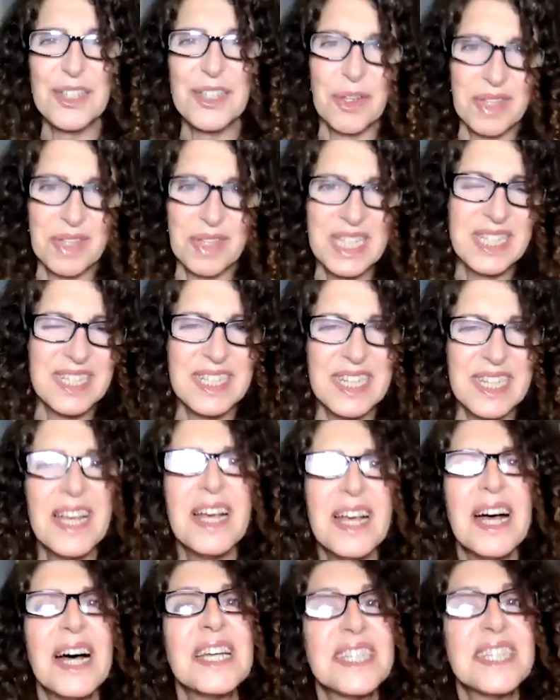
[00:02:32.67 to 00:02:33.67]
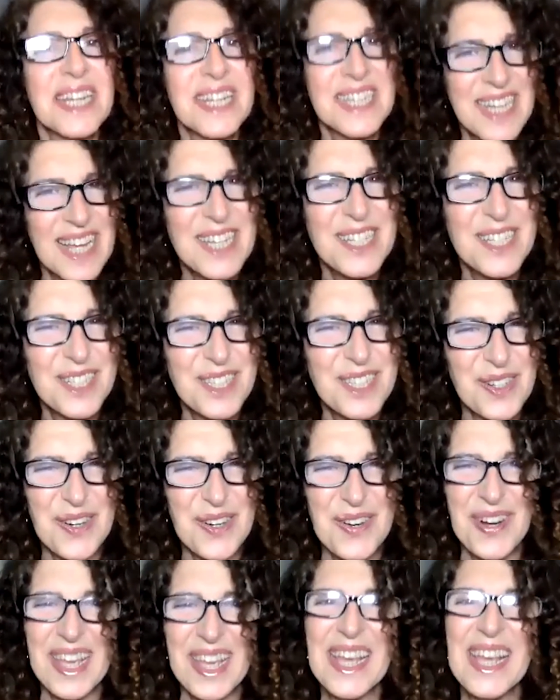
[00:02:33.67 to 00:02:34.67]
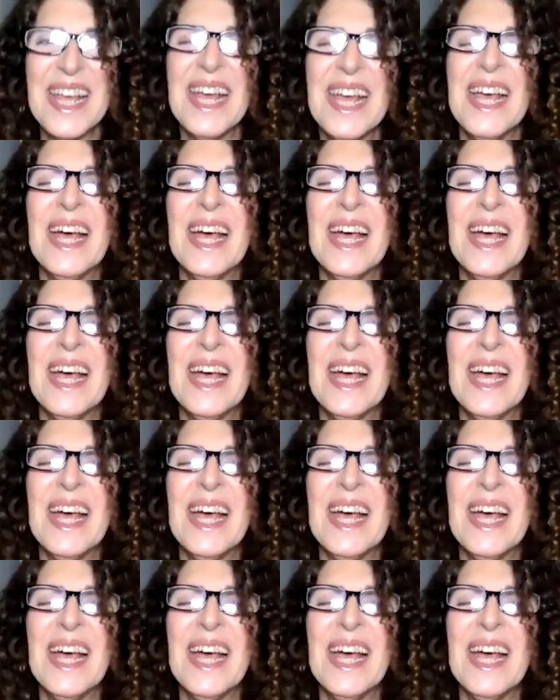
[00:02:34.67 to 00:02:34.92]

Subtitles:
So this is a success story.